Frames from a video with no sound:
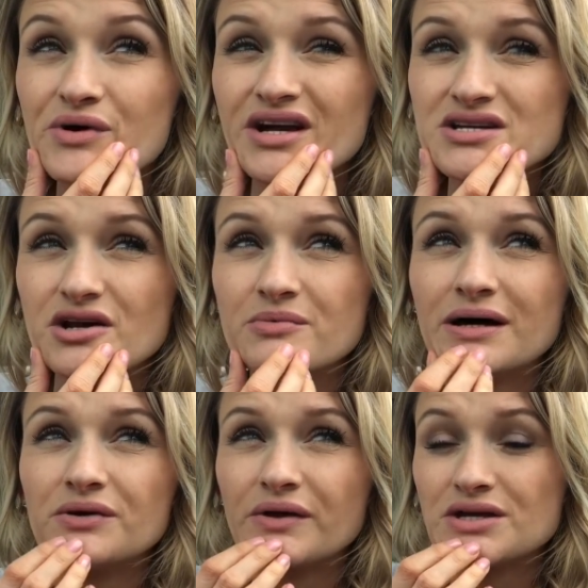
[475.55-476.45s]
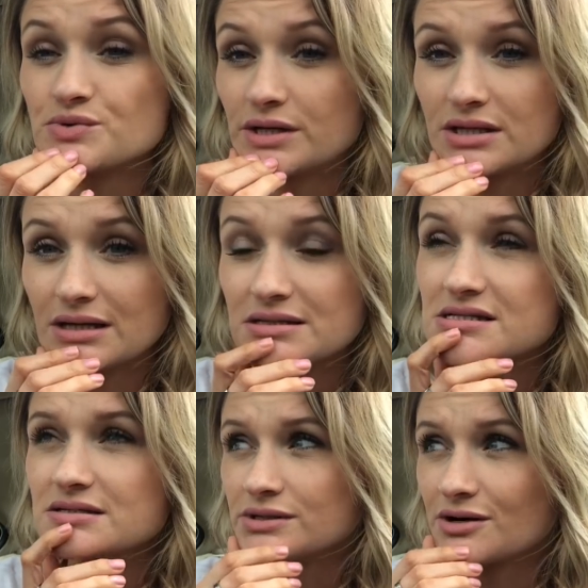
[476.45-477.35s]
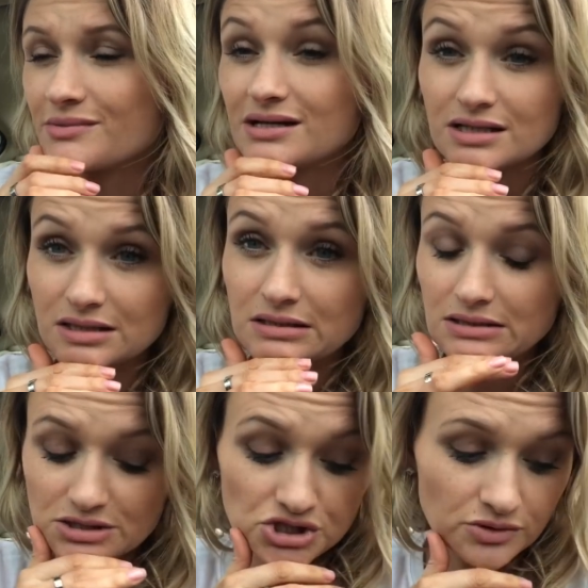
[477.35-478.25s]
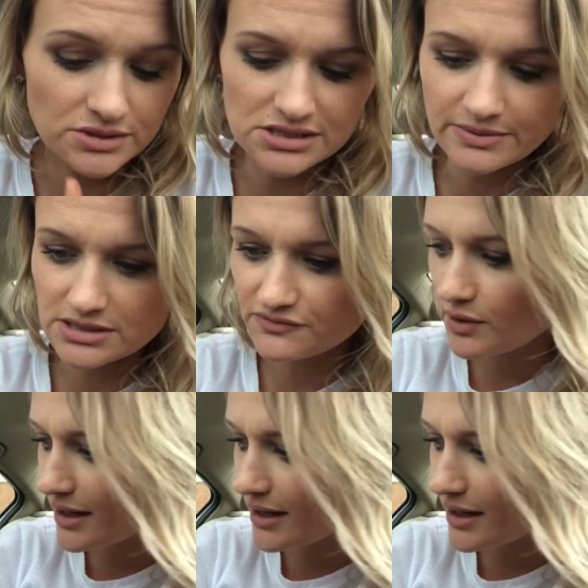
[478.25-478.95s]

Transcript: We're not talking about no like $20,000. We're talking about it. This shit was expensive,